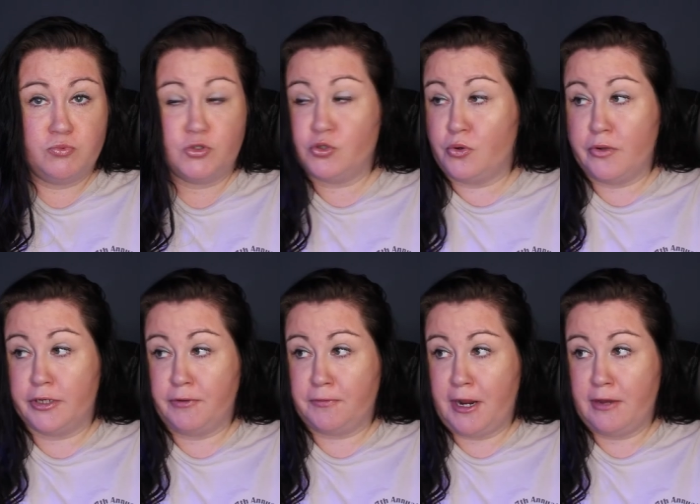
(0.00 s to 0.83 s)

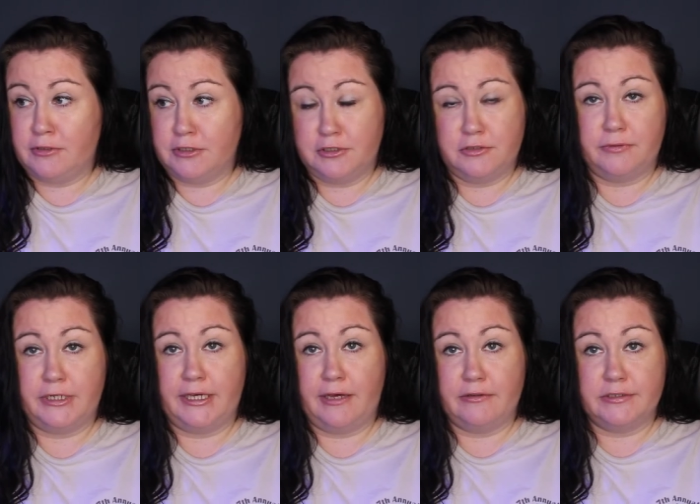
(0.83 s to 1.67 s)
strolling around in a
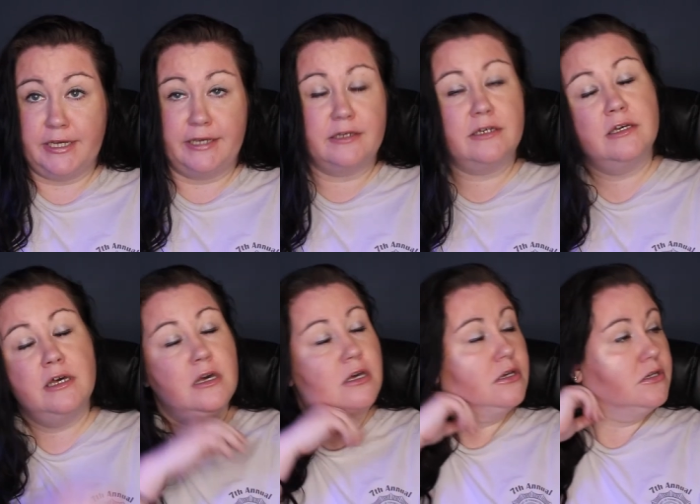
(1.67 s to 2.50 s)
20-gallon tank.
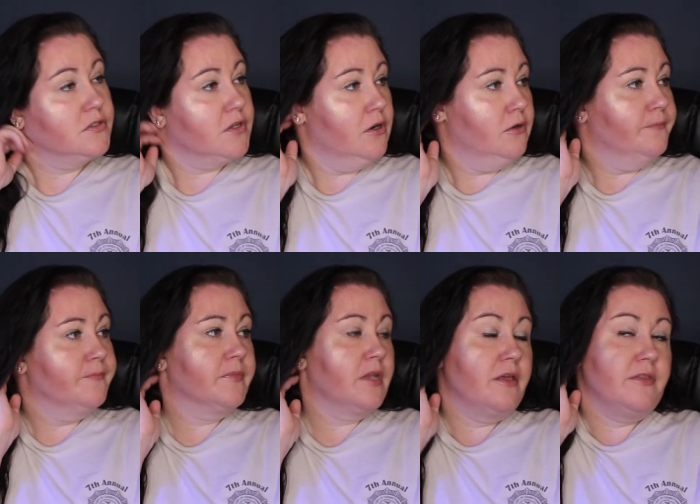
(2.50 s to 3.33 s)
So
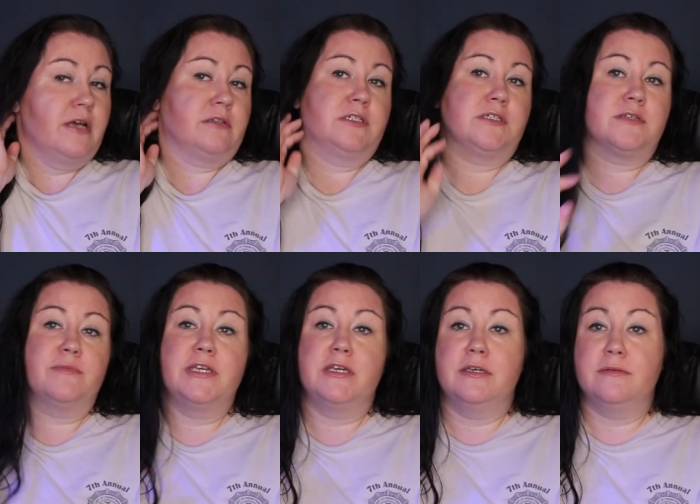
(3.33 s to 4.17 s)
that leads
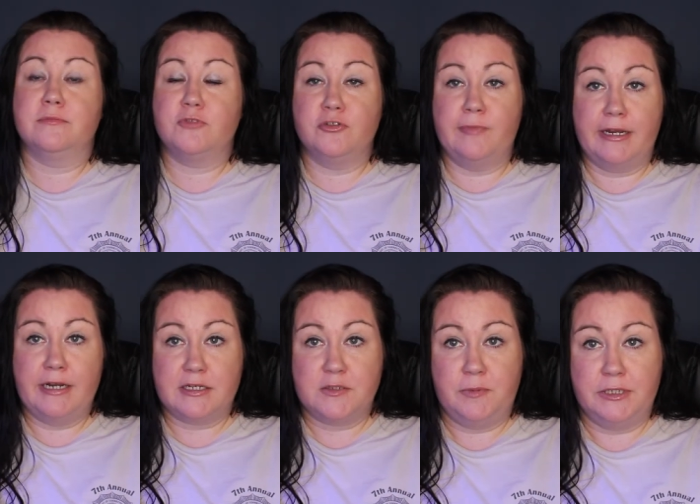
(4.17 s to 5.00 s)
me to my
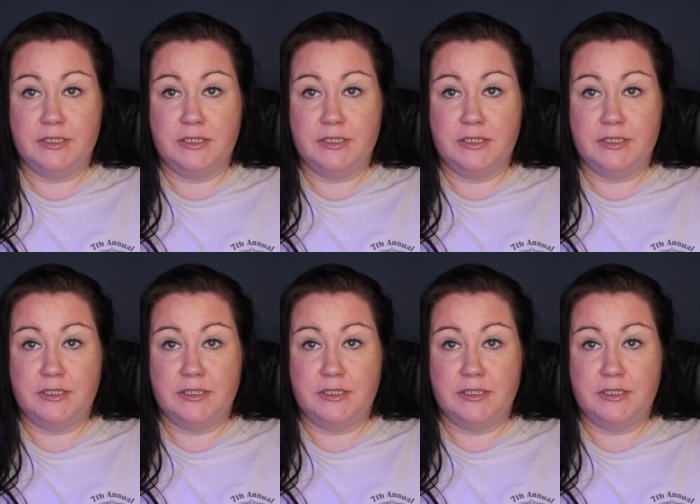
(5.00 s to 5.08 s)
next